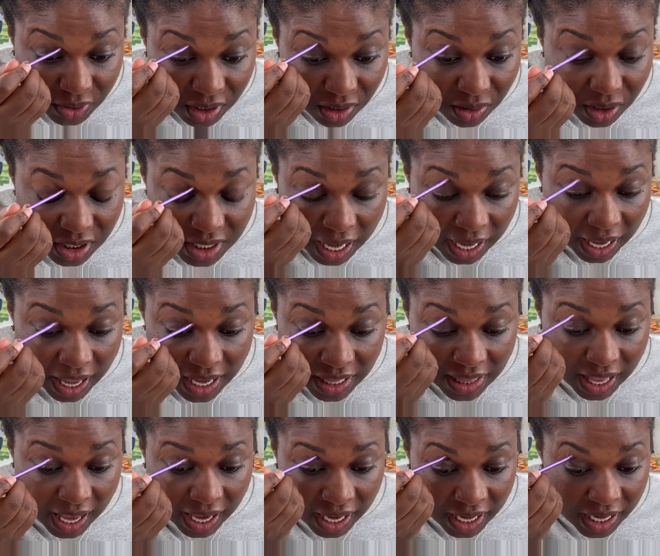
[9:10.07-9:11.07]
saying
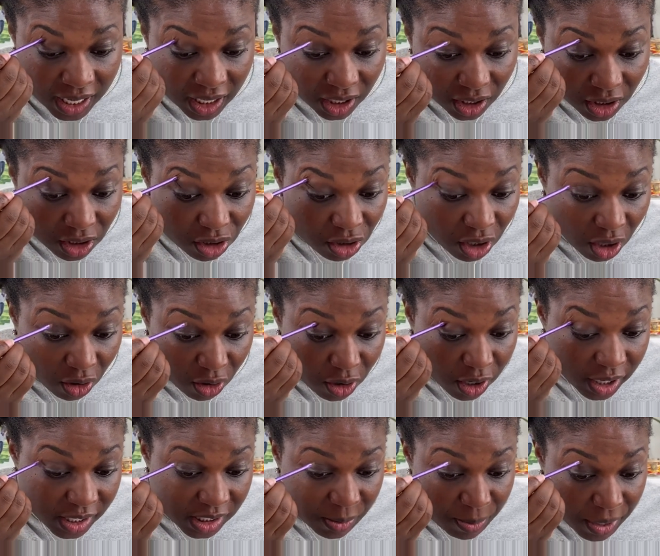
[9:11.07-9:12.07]
that, you know,
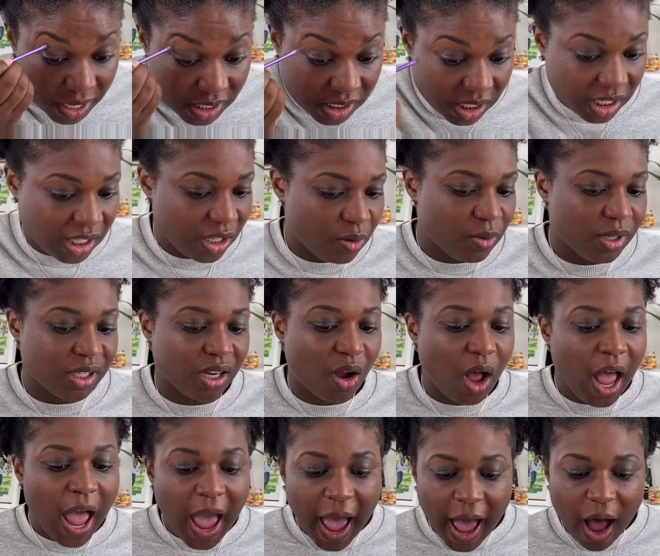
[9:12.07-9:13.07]
Chris basically was a
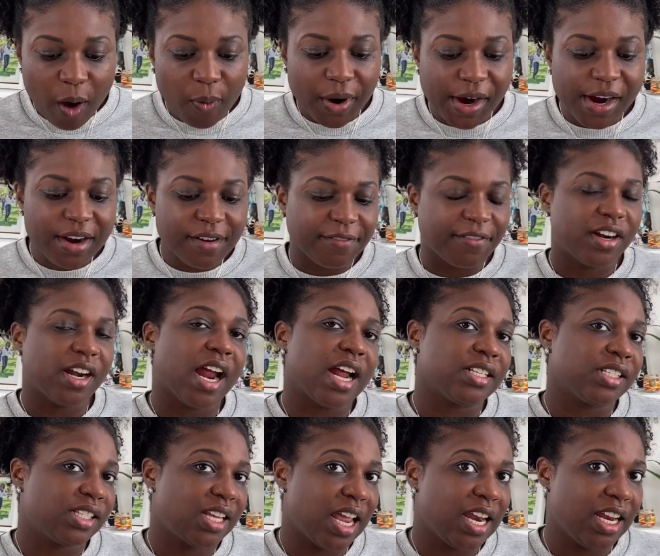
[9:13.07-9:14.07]
coward for not
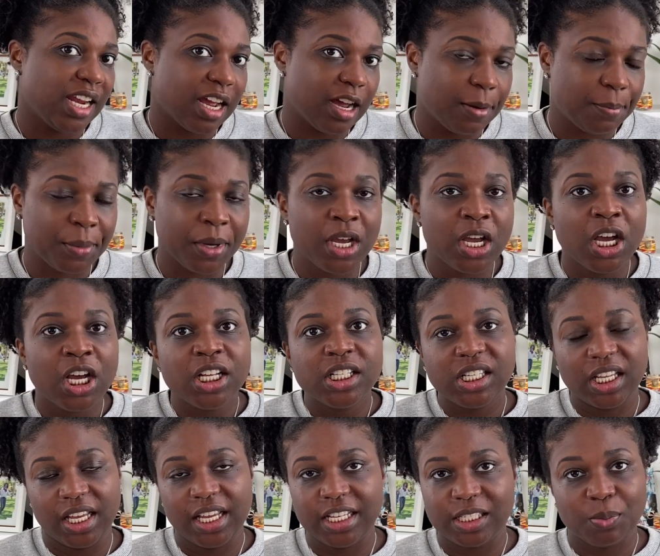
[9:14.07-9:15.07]
standing up
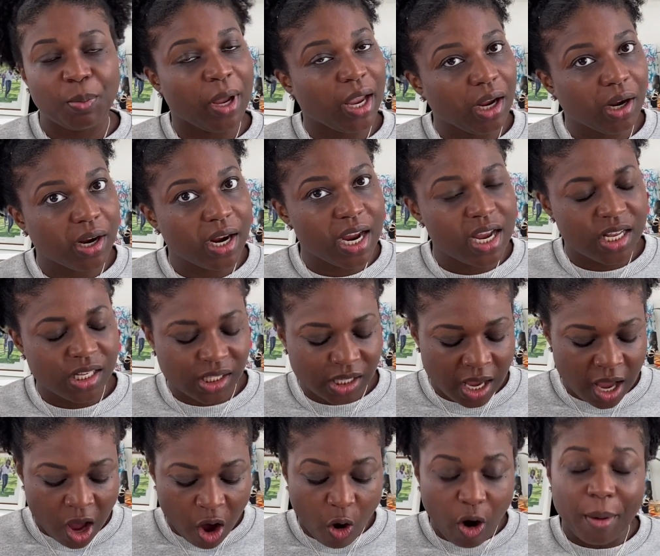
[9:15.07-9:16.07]
to his parents
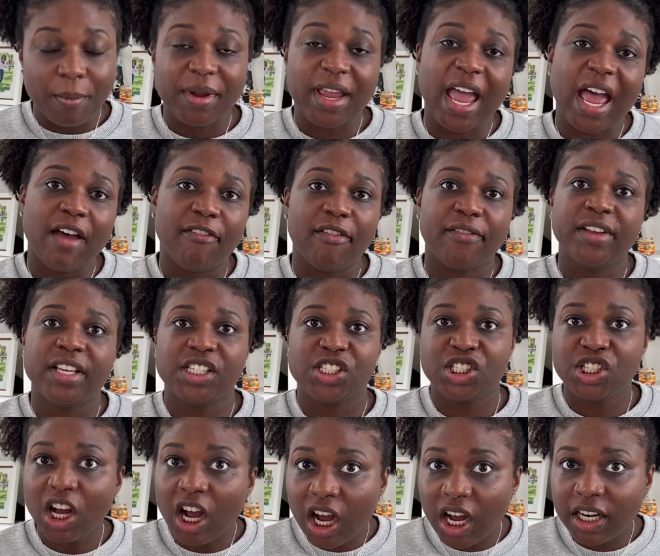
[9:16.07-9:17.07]
on behalf of his
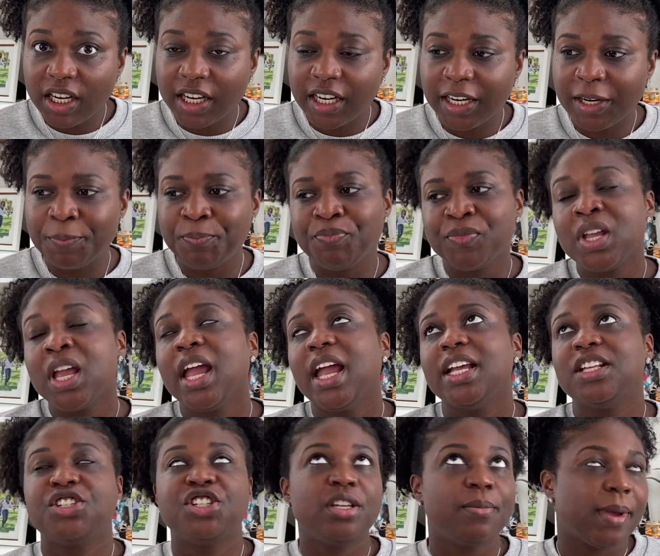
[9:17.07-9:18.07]
daughter.
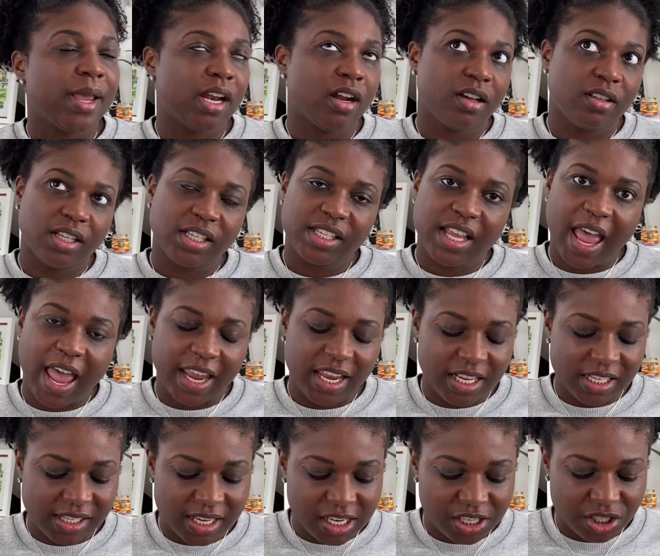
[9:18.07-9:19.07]
And she made all these
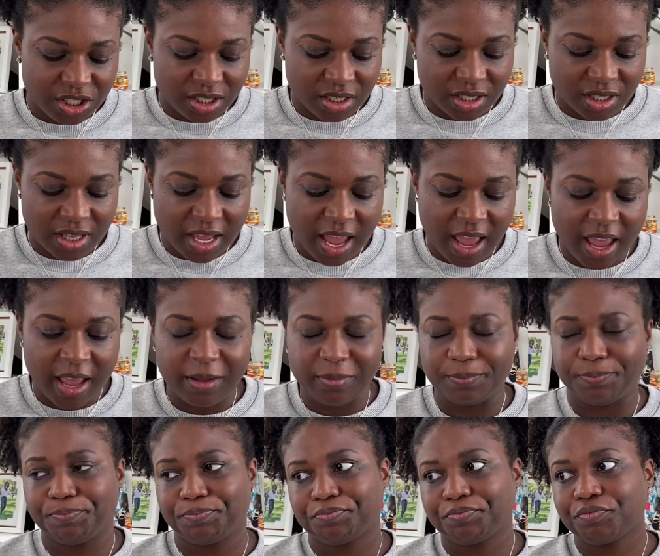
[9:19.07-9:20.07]
accusations
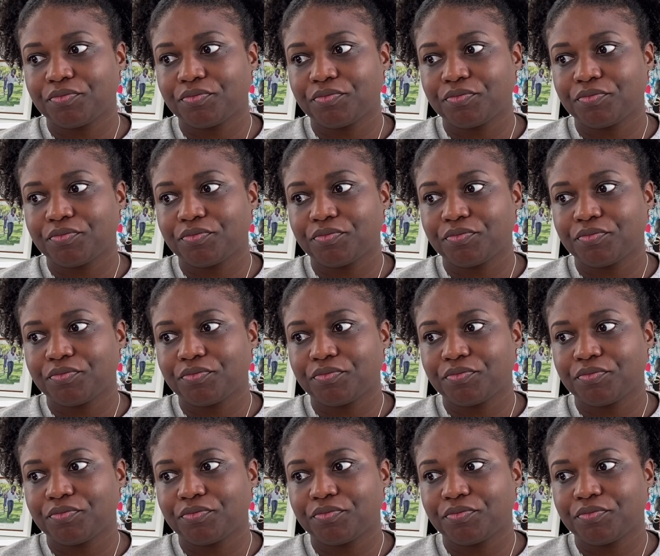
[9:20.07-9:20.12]
that